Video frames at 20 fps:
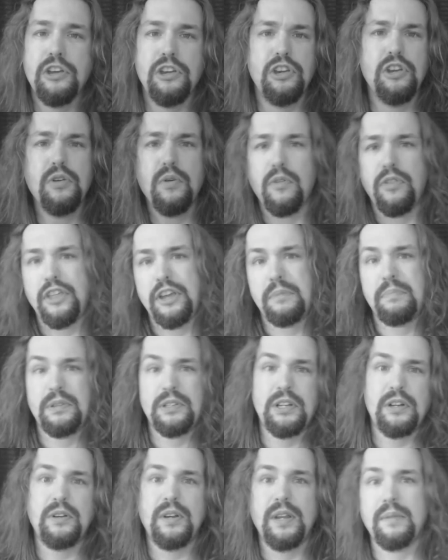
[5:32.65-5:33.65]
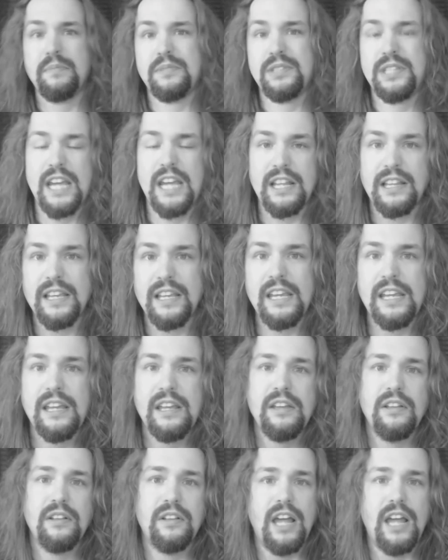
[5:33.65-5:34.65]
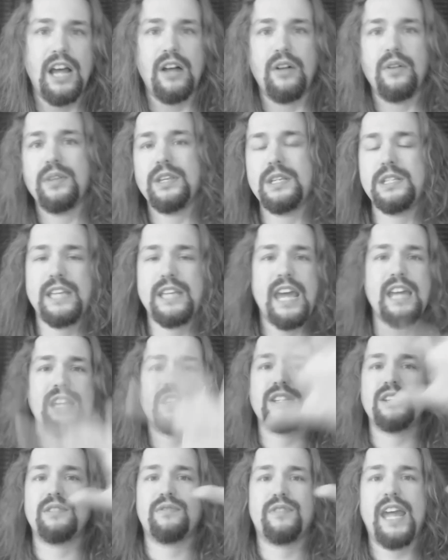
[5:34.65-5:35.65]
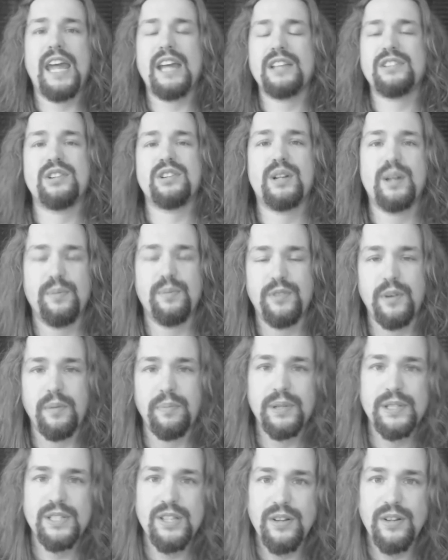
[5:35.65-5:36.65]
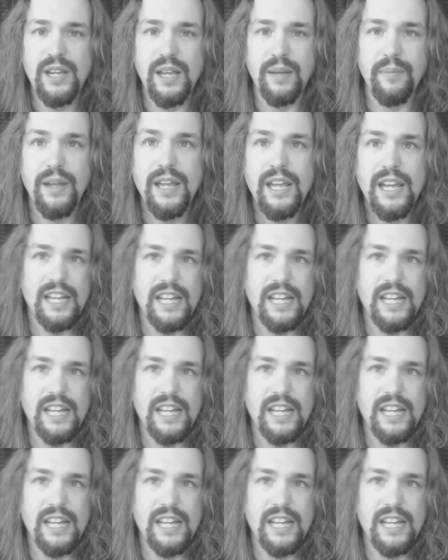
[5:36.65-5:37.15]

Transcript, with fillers: You don't think plutonium's deadly? How all these cases of cancer come from plutonium.